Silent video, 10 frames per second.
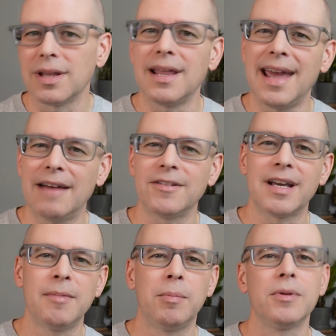they have to
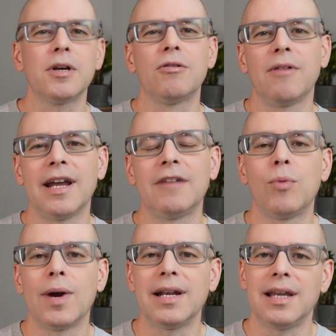come up with a creative
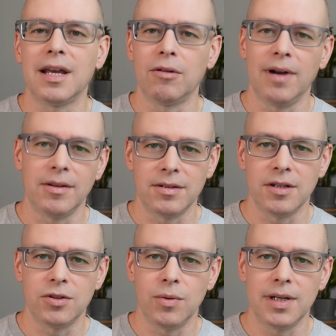to get around the
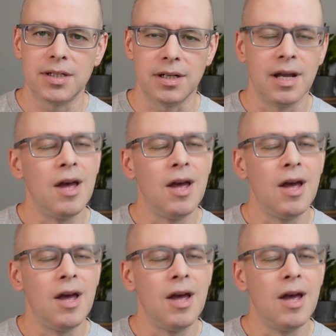situation.